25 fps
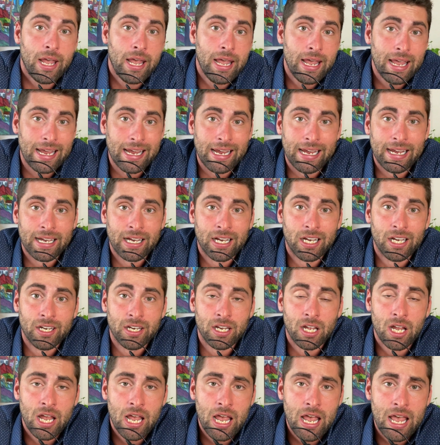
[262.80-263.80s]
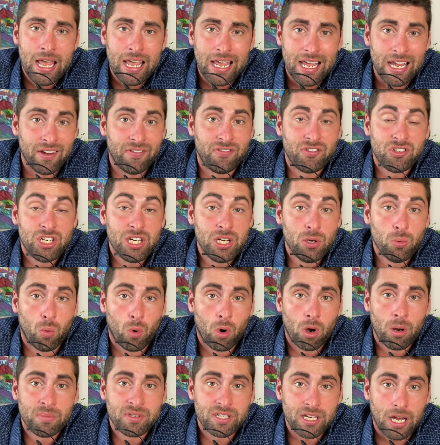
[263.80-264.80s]
And if she
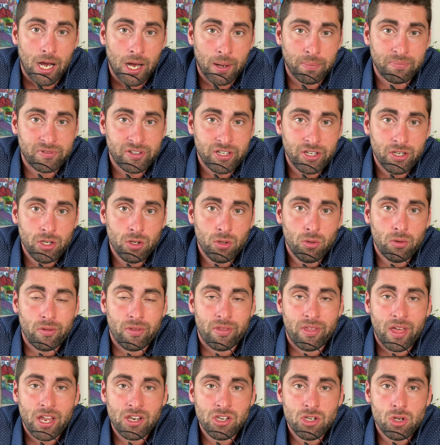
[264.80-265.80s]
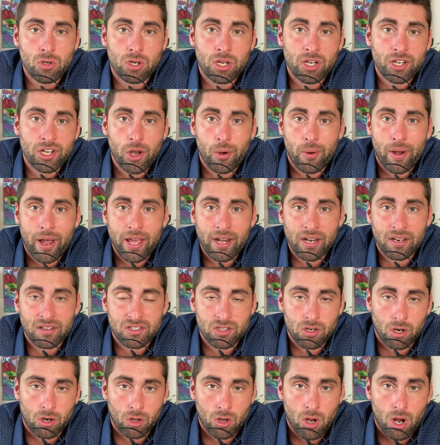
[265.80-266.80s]
warms up to you, then you can go ahead and
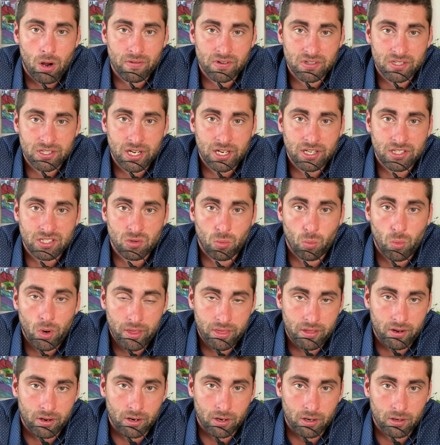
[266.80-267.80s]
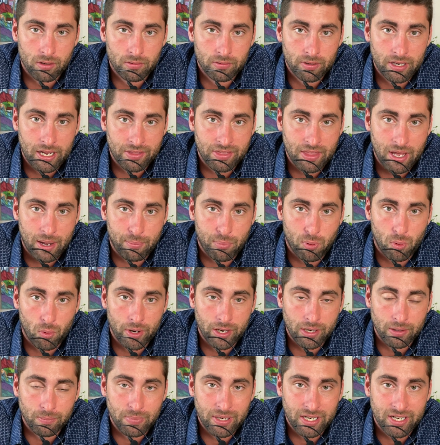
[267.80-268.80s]
start a conversation with her at that
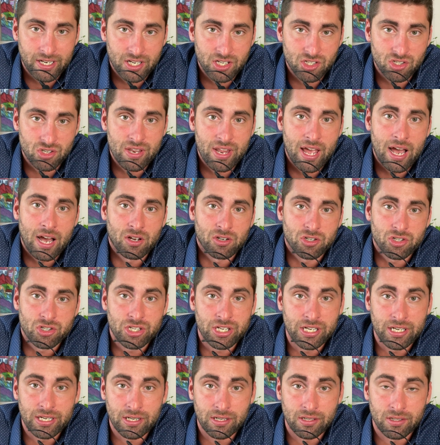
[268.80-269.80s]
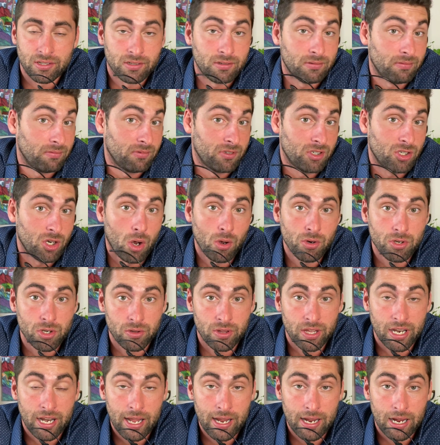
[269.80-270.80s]
point, because now she's shown you
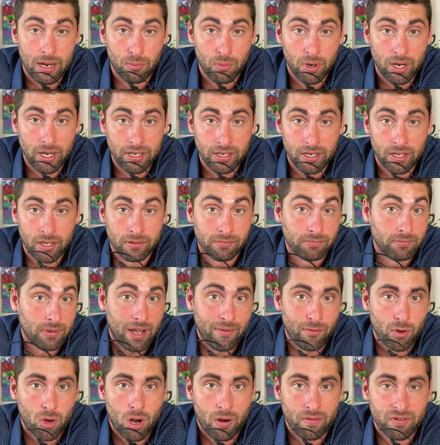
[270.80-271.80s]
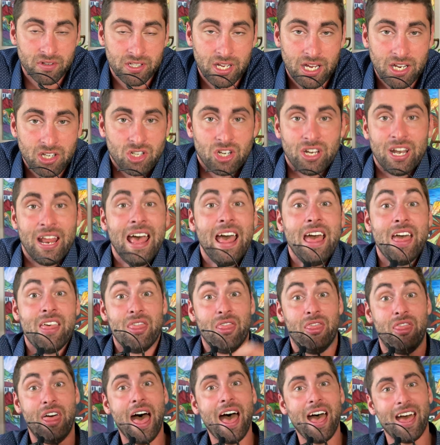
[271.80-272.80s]
that, hey, I'm ready to have a conversation.
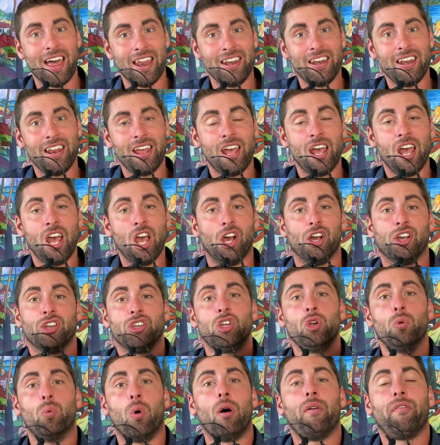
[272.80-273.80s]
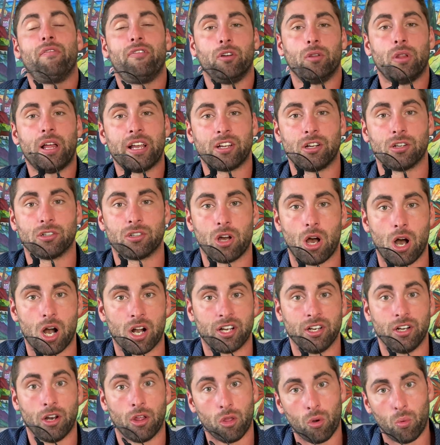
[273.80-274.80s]
Then you won't feel like you're
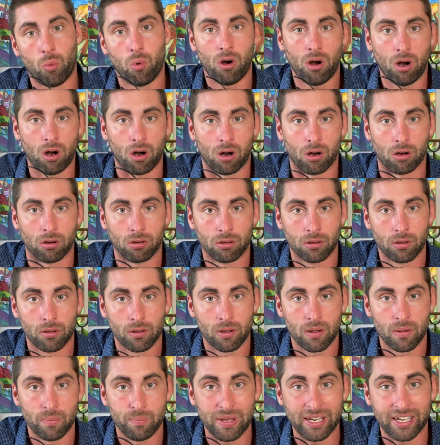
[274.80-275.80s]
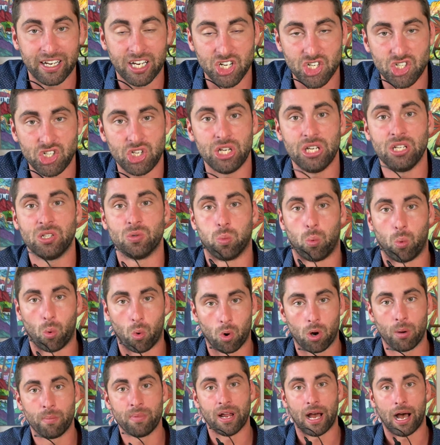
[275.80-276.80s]
talking to the wall because she's
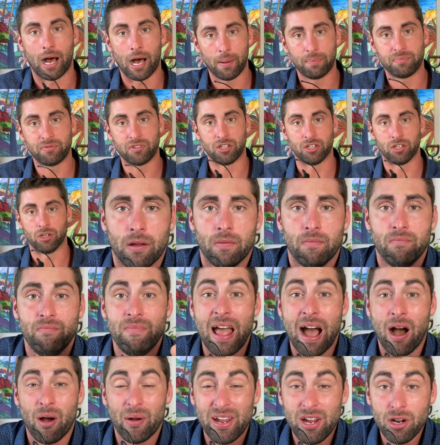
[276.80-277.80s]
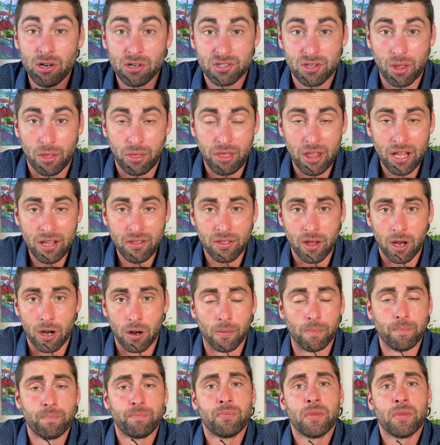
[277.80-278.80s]
warmed up to you. Now, here's the thing though.